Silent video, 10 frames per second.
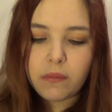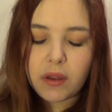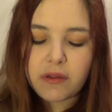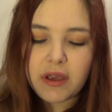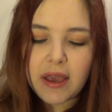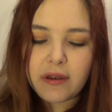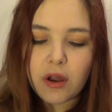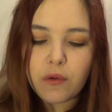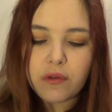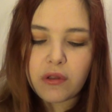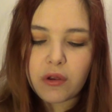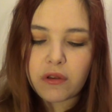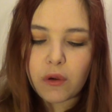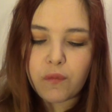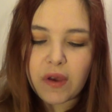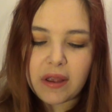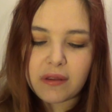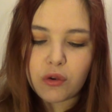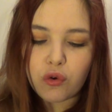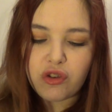So yeah, no
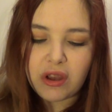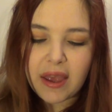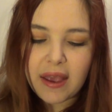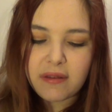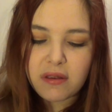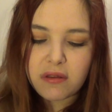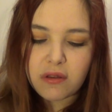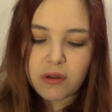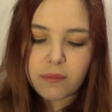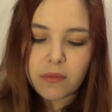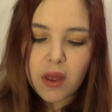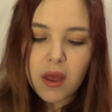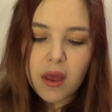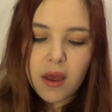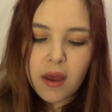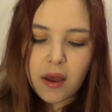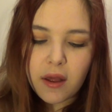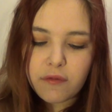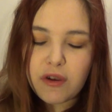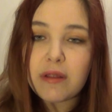sulfates, nourishing care system.
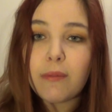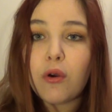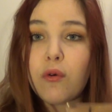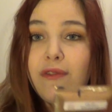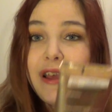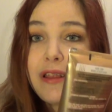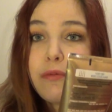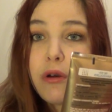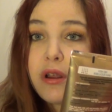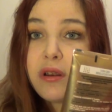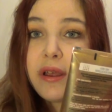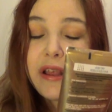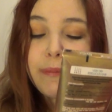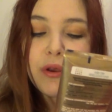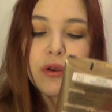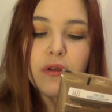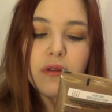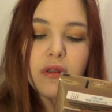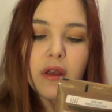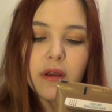The reason why I got this one is
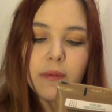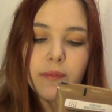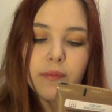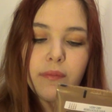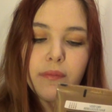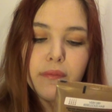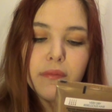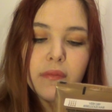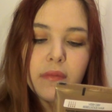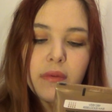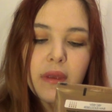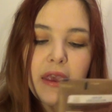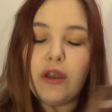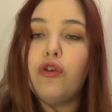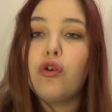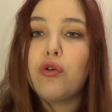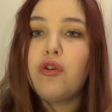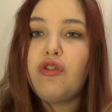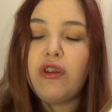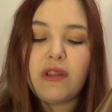because it
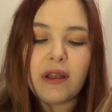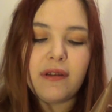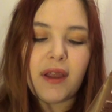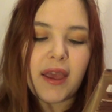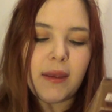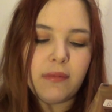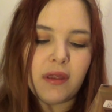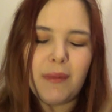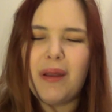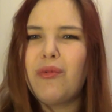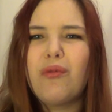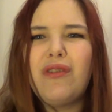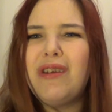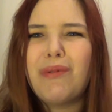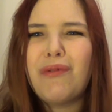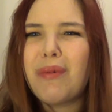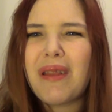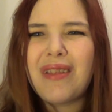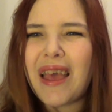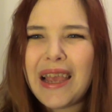nourishes and tames it. I mean, I'm not really bothered
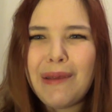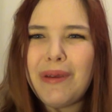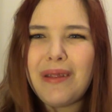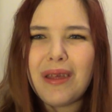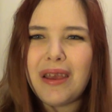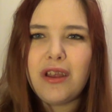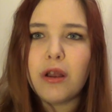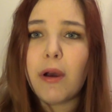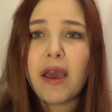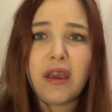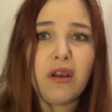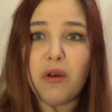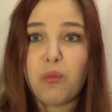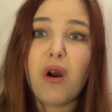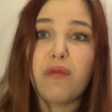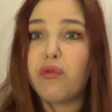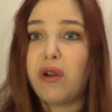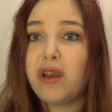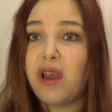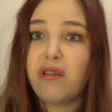about the taming thing. You know, my hair can go wild for all
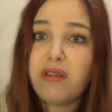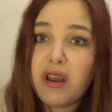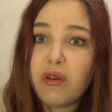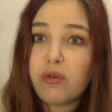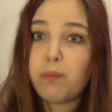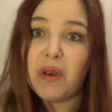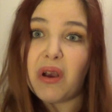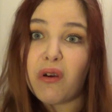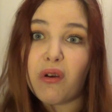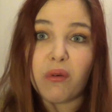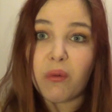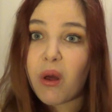I care because then it looks bigger and